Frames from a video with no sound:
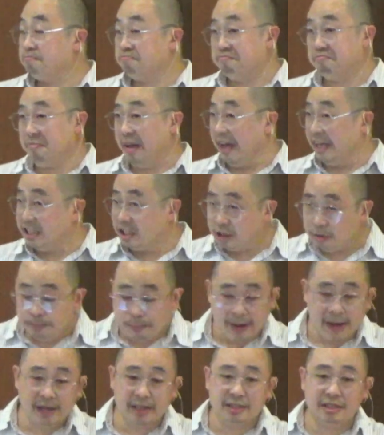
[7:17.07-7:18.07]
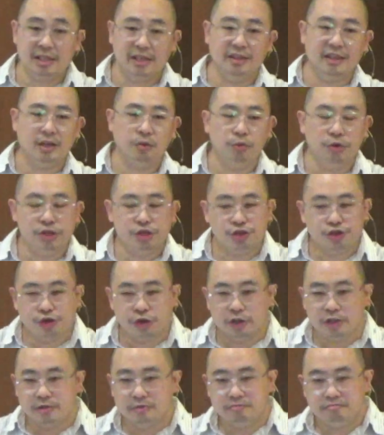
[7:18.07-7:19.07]
expects and that we
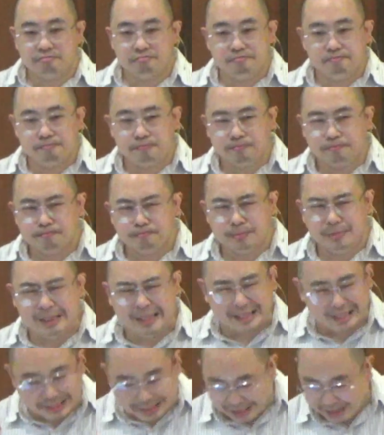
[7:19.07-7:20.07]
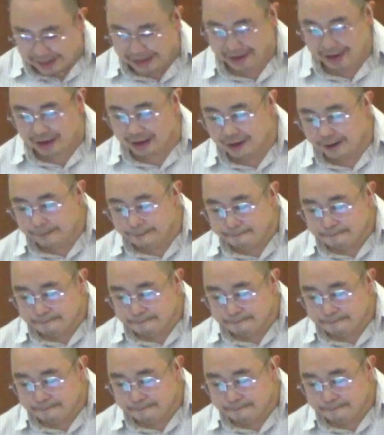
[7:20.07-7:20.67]
should desire,